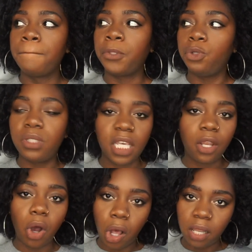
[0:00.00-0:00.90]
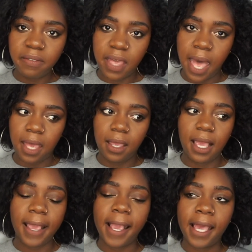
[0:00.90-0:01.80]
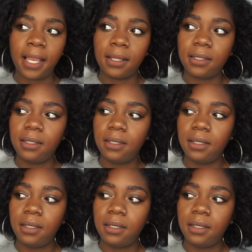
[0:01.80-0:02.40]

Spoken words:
You did all of that, and